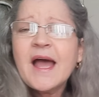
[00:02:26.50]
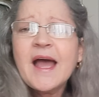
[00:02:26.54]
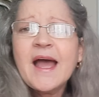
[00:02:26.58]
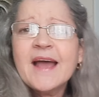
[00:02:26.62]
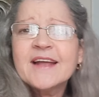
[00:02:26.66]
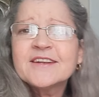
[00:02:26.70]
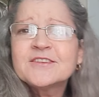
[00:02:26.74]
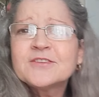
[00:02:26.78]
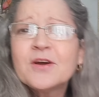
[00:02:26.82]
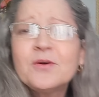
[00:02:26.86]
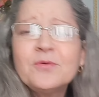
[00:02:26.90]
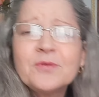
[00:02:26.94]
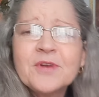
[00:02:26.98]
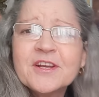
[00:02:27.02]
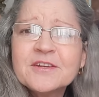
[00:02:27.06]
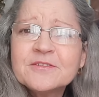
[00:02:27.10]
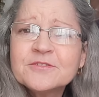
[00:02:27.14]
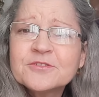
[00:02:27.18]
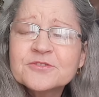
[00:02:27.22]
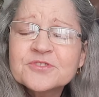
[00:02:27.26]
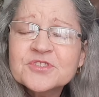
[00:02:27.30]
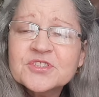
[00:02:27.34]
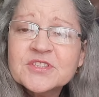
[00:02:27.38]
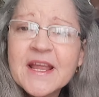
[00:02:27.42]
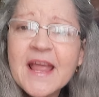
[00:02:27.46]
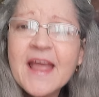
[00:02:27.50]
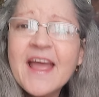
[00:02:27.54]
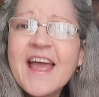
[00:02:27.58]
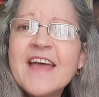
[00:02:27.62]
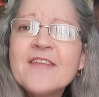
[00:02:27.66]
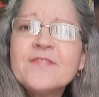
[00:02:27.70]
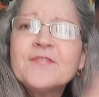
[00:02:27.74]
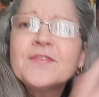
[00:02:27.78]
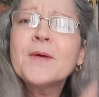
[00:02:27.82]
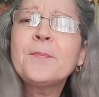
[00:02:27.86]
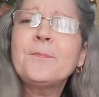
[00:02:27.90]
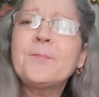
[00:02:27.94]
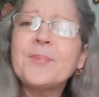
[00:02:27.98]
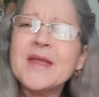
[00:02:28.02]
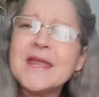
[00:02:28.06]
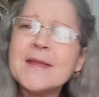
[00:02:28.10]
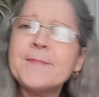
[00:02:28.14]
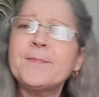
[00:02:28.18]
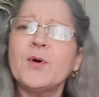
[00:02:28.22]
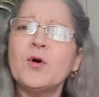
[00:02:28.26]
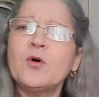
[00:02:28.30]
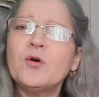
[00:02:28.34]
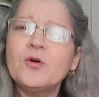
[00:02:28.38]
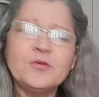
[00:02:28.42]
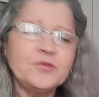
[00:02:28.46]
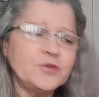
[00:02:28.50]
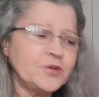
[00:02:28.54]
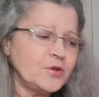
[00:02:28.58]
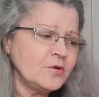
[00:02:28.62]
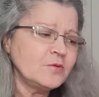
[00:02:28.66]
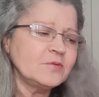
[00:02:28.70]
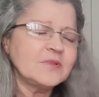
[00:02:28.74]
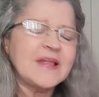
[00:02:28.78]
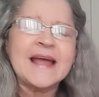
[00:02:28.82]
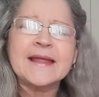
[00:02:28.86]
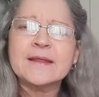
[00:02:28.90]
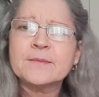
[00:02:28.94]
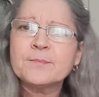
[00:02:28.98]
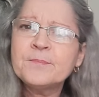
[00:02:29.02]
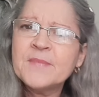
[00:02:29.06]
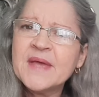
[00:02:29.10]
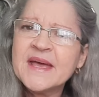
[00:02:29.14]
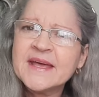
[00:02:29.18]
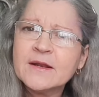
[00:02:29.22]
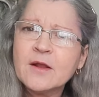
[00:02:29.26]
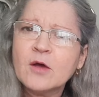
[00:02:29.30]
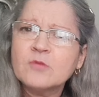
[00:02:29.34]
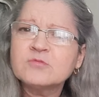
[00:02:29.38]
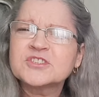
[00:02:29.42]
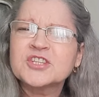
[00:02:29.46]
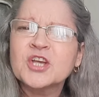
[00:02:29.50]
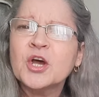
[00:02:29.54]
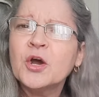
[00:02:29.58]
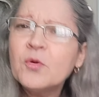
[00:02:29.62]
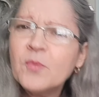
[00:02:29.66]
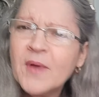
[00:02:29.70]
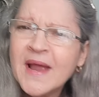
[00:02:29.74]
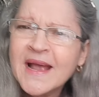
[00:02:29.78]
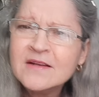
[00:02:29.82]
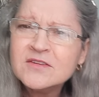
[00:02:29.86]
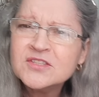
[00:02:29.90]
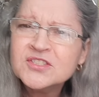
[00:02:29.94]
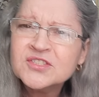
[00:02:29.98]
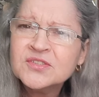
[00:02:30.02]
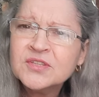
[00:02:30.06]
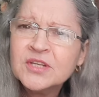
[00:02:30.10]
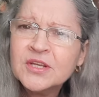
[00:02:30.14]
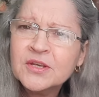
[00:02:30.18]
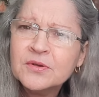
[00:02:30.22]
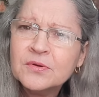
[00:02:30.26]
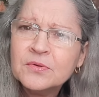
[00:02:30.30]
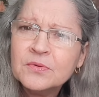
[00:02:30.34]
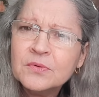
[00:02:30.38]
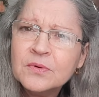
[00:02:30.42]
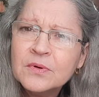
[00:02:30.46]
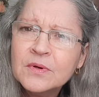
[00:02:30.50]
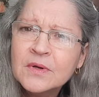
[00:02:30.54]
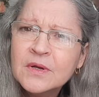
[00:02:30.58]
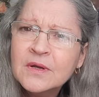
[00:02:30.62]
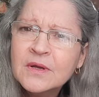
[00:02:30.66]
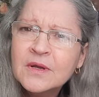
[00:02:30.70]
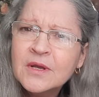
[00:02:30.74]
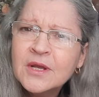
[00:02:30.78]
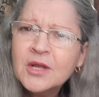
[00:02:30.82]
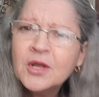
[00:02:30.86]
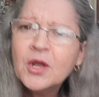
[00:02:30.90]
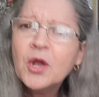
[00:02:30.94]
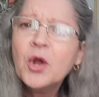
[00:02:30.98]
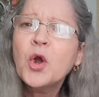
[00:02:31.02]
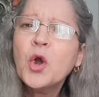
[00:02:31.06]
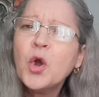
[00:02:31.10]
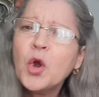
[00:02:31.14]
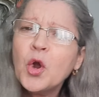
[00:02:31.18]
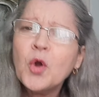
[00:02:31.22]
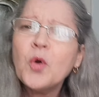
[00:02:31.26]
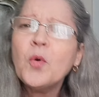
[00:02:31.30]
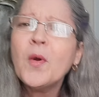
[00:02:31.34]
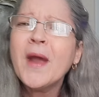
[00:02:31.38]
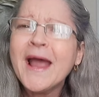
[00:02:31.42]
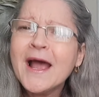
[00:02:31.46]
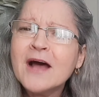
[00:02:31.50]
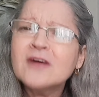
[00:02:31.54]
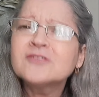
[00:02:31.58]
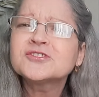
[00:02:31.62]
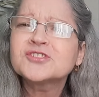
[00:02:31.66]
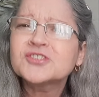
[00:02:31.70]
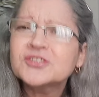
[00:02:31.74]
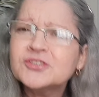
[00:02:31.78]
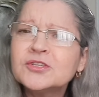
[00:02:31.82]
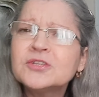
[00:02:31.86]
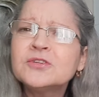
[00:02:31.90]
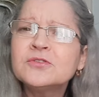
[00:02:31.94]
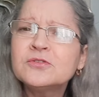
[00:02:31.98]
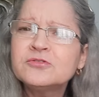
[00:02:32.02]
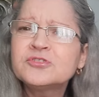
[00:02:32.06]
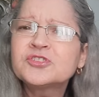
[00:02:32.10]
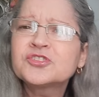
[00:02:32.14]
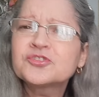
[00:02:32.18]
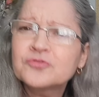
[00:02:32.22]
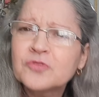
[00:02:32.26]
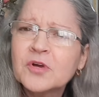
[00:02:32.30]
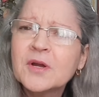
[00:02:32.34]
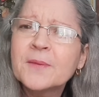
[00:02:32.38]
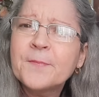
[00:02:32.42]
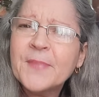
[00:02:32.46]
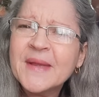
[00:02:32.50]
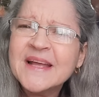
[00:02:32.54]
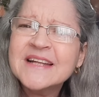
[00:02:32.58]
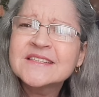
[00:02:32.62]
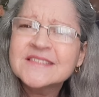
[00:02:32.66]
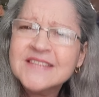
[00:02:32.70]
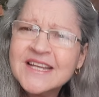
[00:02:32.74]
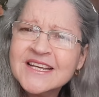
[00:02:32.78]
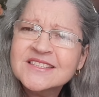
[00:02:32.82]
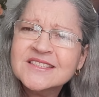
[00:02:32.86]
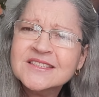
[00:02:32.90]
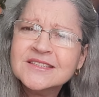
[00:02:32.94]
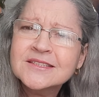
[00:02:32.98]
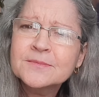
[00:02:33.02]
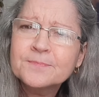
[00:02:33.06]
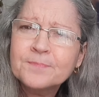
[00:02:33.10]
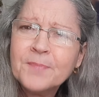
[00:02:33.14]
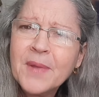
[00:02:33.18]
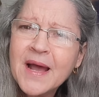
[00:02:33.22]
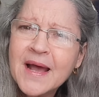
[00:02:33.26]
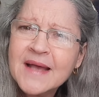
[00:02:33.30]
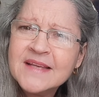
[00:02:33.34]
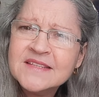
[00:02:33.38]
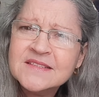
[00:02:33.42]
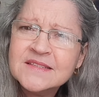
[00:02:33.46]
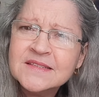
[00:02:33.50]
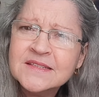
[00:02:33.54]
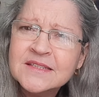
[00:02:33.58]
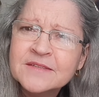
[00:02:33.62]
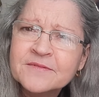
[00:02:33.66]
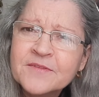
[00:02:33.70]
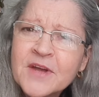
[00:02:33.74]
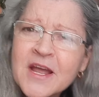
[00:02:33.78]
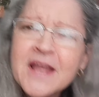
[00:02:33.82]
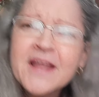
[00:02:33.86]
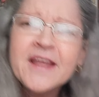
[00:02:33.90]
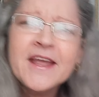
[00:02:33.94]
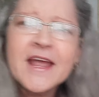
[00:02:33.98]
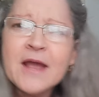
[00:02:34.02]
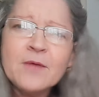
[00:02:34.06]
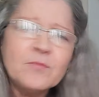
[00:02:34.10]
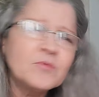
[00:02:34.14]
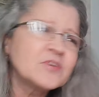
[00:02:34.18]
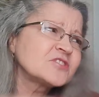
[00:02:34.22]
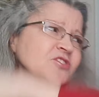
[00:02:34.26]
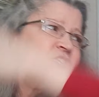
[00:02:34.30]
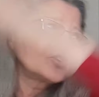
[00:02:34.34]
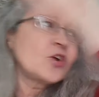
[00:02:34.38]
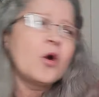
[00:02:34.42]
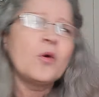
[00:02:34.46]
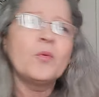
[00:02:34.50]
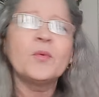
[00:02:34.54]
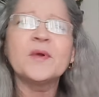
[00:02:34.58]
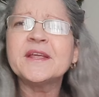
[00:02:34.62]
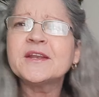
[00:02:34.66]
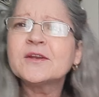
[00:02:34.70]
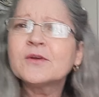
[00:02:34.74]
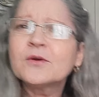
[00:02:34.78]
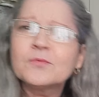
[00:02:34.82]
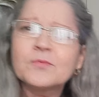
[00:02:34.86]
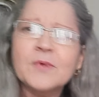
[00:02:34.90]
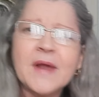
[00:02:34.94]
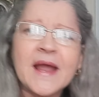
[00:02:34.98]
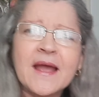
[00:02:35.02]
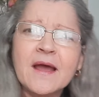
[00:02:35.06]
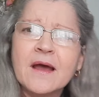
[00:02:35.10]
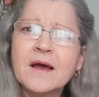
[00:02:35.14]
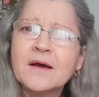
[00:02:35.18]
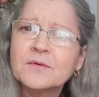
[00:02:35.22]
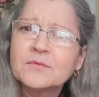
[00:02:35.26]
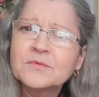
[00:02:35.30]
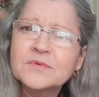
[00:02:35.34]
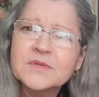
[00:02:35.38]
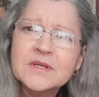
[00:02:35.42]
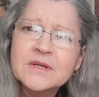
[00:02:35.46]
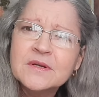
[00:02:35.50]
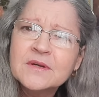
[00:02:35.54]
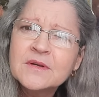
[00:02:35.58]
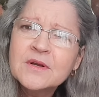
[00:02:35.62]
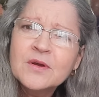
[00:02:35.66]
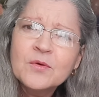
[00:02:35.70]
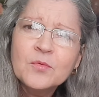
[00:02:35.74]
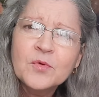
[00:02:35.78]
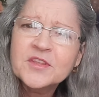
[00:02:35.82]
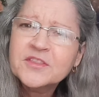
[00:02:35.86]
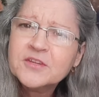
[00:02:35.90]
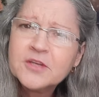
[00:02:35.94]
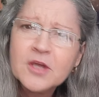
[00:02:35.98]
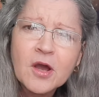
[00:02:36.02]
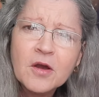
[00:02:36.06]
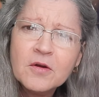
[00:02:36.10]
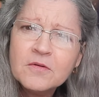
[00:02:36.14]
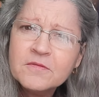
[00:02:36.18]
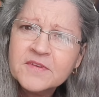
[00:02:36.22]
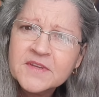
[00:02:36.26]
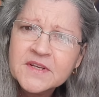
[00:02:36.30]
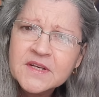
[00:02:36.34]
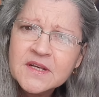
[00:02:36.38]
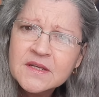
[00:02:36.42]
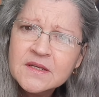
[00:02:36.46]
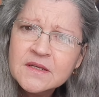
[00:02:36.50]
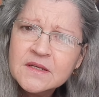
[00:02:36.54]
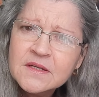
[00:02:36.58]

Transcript: I don't understand. And the people who knew, like Meadows, who else knew? Who else knew Trump had tested positive and was going around with COVID?